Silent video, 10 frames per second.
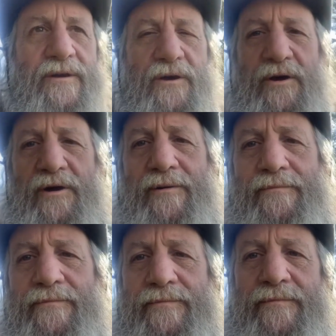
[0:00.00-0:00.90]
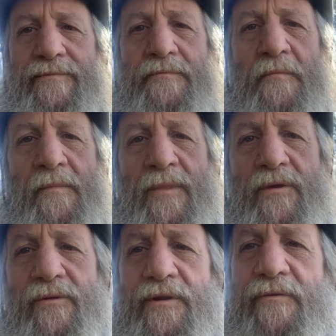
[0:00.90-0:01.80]

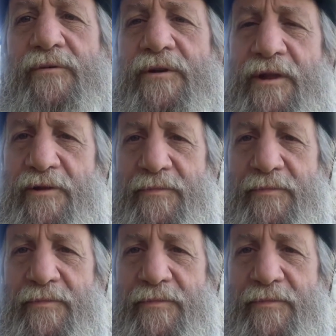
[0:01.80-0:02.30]
you'll never nail